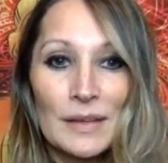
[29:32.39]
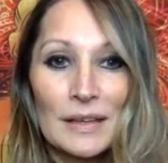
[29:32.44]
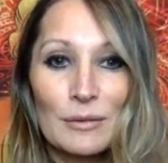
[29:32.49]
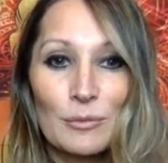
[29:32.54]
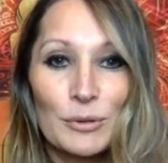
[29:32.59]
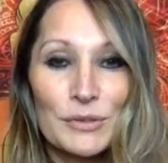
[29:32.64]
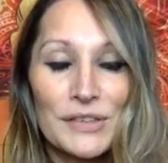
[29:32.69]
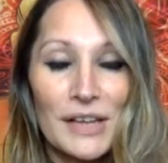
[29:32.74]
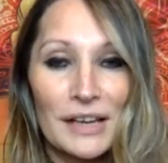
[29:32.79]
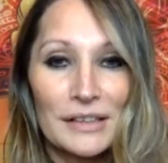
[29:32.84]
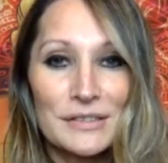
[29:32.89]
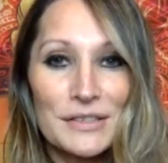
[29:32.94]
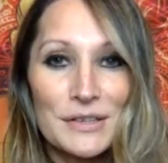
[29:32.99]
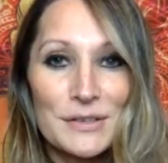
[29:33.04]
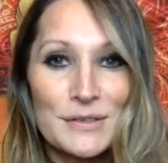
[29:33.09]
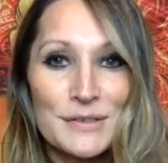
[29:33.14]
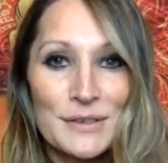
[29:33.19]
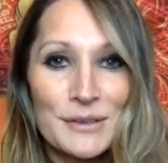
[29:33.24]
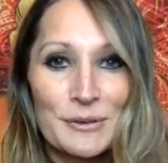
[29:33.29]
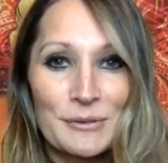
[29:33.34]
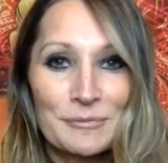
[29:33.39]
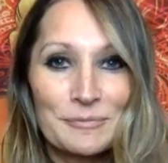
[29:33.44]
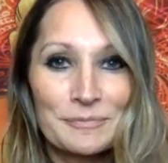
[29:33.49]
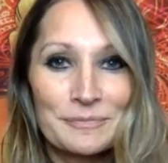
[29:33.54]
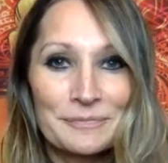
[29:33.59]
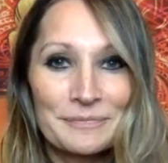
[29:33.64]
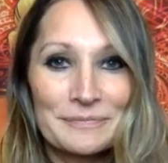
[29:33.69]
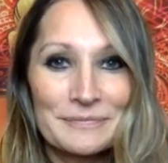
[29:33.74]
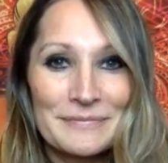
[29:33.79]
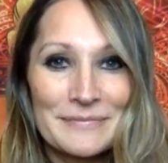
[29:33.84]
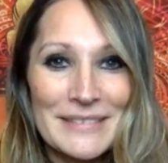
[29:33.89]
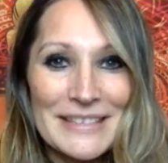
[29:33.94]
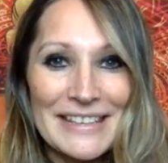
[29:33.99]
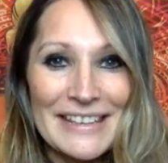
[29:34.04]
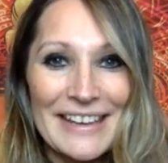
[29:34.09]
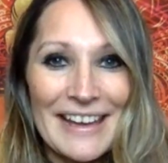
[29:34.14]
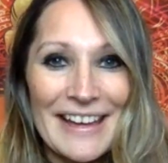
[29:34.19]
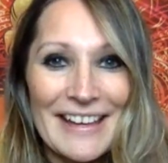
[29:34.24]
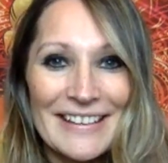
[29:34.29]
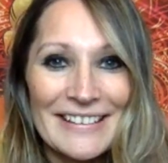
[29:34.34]
We'll talk to you soon.
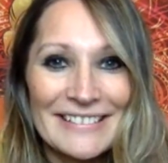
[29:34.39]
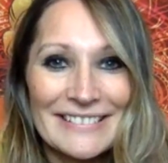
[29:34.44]
See ya.